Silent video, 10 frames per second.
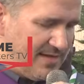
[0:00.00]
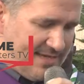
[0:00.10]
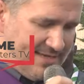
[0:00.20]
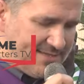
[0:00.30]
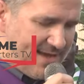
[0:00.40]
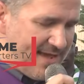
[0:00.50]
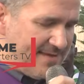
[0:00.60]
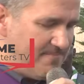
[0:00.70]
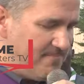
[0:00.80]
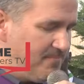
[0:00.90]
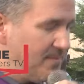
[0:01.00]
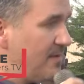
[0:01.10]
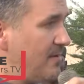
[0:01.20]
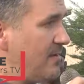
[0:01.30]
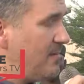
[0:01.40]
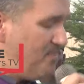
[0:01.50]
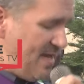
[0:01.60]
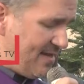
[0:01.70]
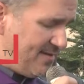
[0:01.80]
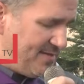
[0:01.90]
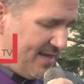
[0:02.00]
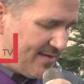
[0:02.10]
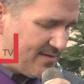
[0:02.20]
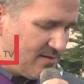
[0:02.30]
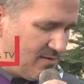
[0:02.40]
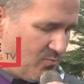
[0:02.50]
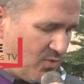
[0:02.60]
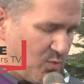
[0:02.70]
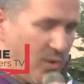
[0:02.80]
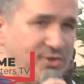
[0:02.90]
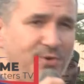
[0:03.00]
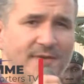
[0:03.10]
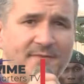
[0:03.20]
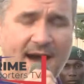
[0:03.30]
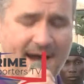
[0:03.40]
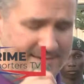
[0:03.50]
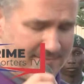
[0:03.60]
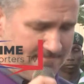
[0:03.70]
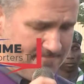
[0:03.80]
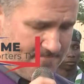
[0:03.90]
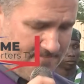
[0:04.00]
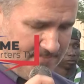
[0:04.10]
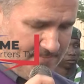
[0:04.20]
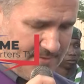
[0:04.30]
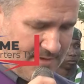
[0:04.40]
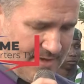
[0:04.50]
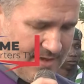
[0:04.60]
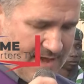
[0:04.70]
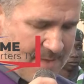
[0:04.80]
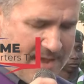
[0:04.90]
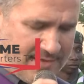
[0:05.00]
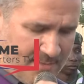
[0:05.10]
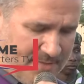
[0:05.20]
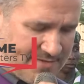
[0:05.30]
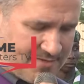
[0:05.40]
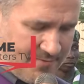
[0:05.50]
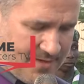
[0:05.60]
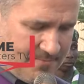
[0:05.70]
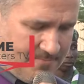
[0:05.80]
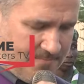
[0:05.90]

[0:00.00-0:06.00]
He said, "Be content with what you have got and make the best of it.